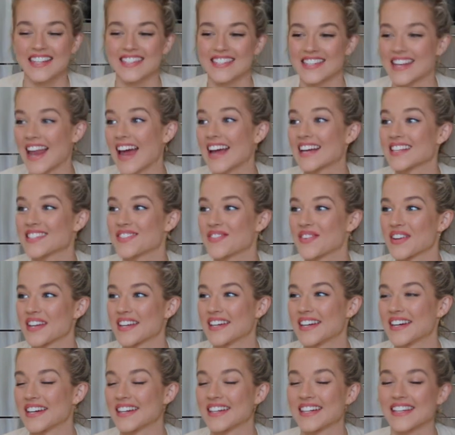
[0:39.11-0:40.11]
Today's
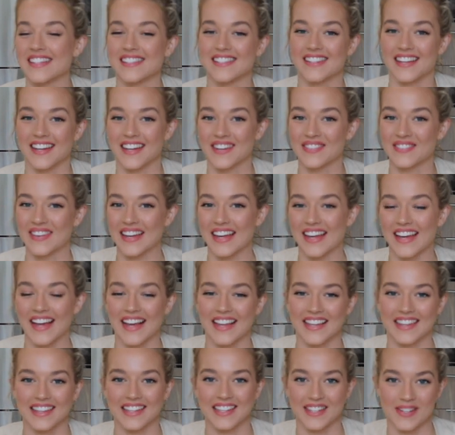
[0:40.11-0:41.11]
video is gonna be
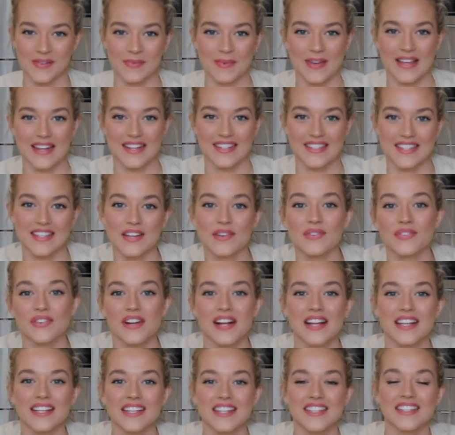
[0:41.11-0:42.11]
a little bit
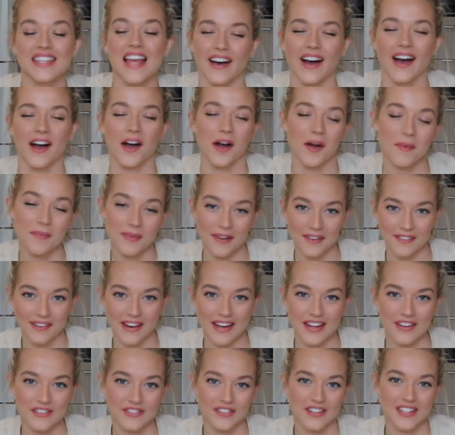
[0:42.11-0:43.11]
different. I hope you're
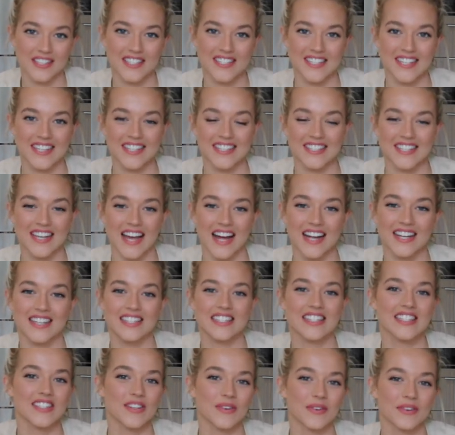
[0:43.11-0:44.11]
ready for a chit chat
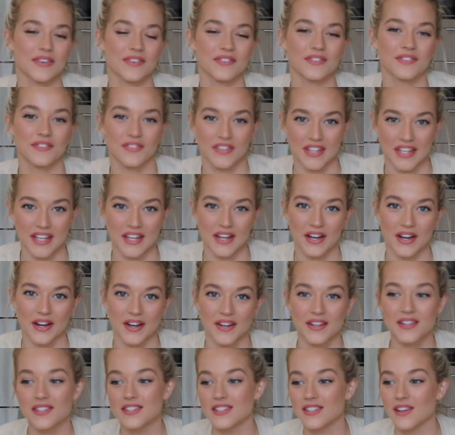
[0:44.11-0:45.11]
sort of
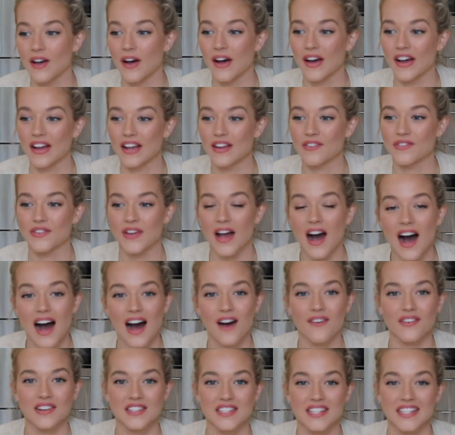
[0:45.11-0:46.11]
video. So if you
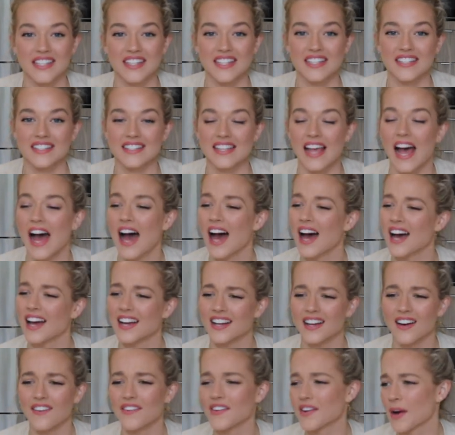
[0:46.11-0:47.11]
are watching this,
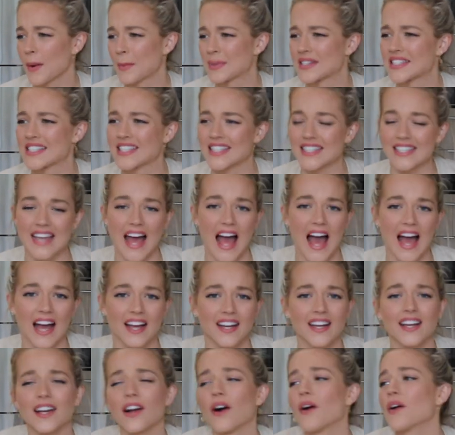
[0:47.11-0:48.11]
go and grab a
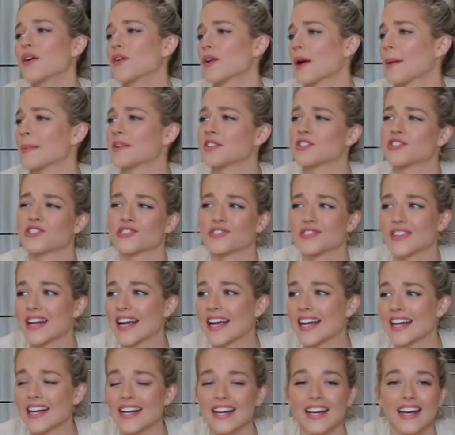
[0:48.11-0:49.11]
snack, go and grab a
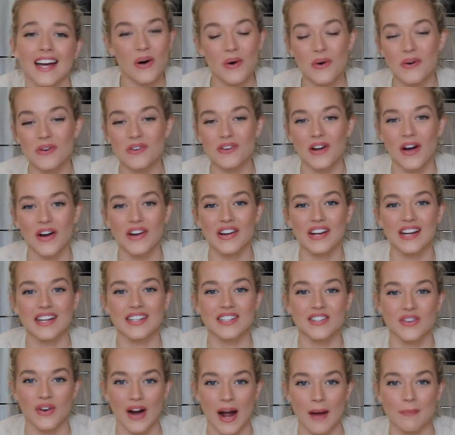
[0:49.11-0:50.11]
drink, or go
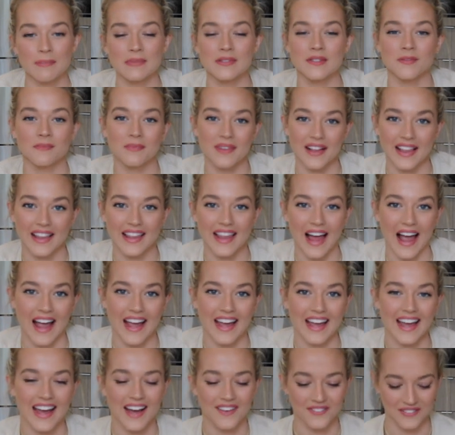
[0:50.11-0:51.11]
and grab some
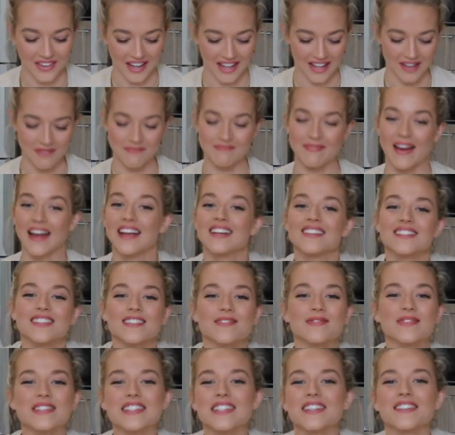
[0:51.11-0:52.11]
clay and we can make
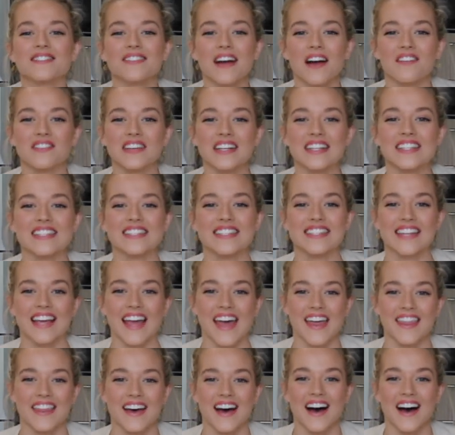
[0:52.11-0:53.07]
some ceramics together.